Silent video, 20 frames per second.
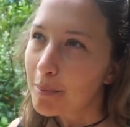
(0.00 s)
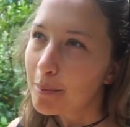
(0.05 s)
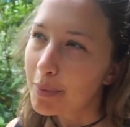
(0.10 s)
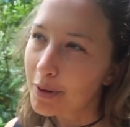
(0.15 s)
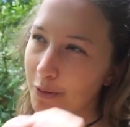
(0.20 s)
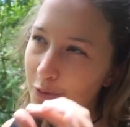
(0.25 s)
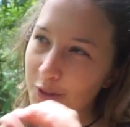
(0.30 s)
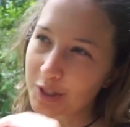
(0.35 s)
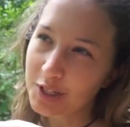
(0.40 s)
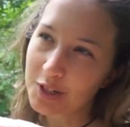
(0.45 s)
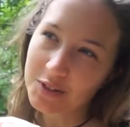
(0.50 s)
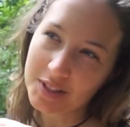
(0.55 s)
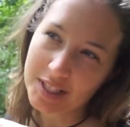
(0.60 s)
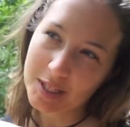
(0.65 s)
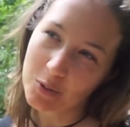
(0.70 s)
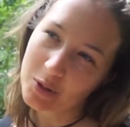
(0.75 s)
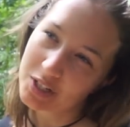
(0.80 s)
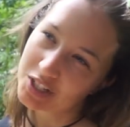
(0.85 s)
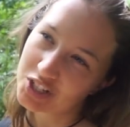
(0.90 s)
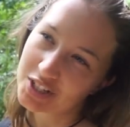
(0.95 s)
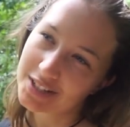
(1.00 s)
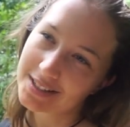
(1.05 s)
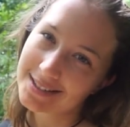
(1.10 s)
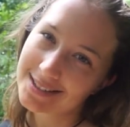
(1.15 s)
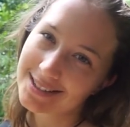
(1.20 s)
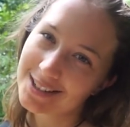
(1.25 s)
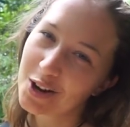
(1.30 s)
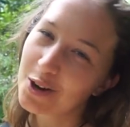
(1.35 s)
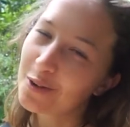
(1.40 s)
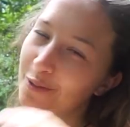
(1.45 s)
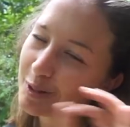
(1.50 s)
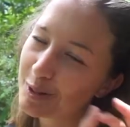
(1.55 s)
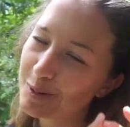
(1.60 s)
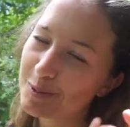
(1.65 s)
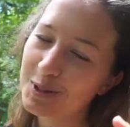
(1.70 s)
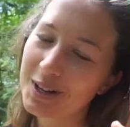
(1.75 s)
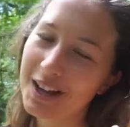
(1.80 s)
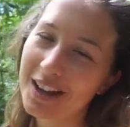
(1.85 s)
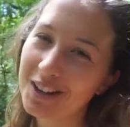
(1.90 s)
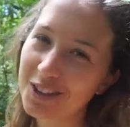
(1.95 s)
But if we don't see witches, hopefully
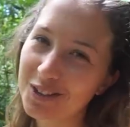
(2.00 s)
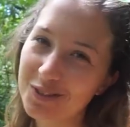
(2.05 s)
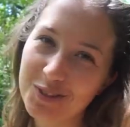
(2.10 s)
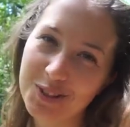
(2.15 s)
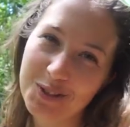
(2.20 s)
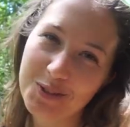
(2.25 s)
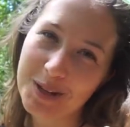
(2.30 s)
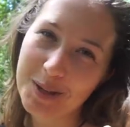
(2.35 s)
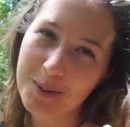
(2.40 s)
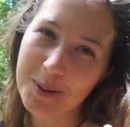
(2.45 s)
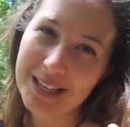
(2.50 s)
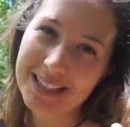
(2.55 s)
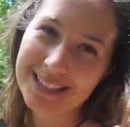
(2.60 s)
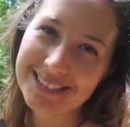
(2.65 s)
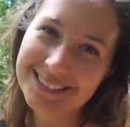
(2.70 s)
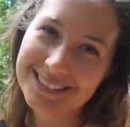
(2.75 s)
we'll get a good view anyway. So